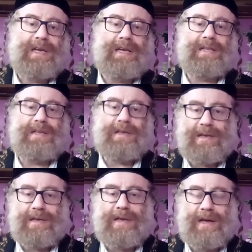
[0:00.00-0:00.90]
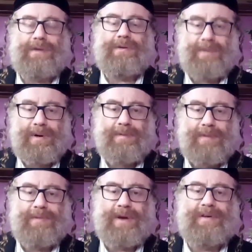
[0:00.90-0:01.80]
in a, I don't know,
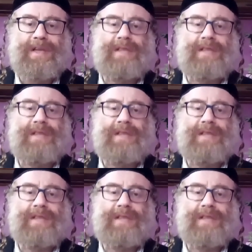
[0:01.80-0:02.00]
whatever,